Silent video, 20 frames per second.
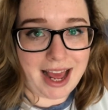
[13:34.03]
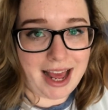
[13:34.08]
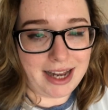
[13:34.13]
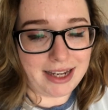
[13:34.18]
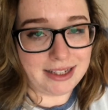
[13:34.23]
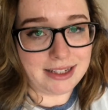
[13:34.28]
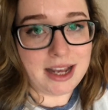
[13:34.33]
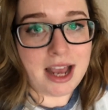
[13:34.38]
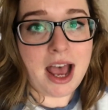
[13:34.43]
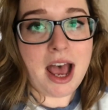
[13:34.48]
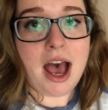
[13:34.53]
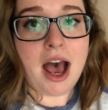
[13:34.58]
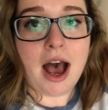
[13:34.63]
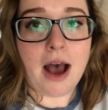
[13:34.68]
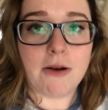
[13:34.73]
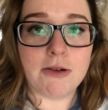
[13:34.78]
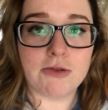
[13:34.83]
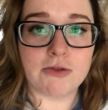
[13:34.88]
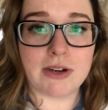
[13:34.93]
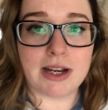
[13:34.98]
and
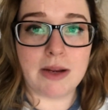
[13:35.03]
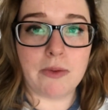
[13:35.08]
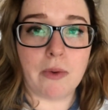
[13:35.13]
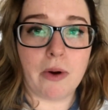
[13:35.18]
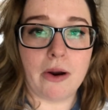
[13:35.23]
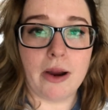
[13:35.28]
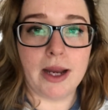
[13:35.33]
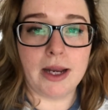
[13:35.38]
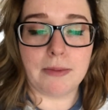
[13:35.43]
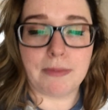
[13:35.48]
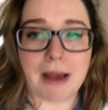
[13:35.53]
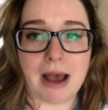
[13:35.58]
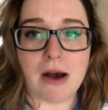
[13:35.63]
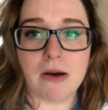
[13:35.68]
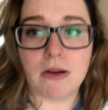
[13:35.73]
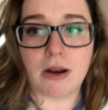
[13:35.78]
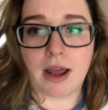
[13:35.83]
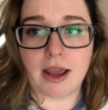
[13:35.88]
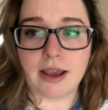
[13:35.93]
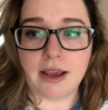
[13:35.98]
I was really worried
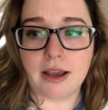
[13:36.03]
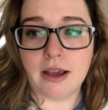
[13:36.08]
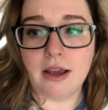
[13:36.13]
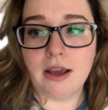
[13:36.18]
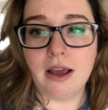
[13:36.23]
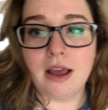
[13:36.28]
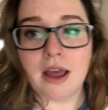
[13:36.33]
about like